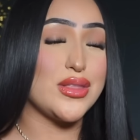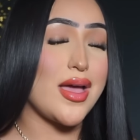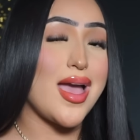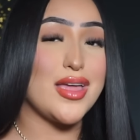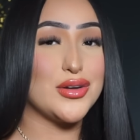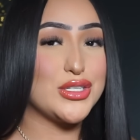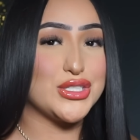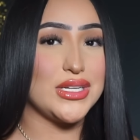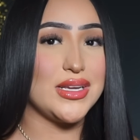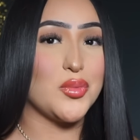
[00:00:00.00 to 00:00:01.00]
The
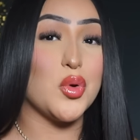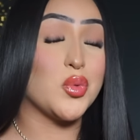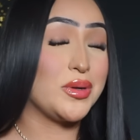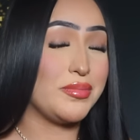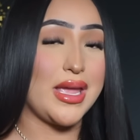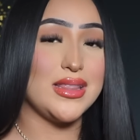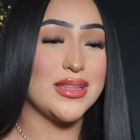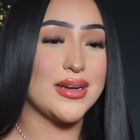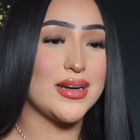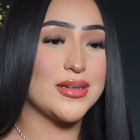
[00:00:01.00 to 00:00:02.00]
energy will remain
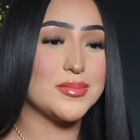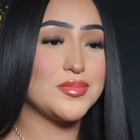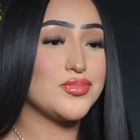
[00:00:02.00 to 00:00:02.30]
there.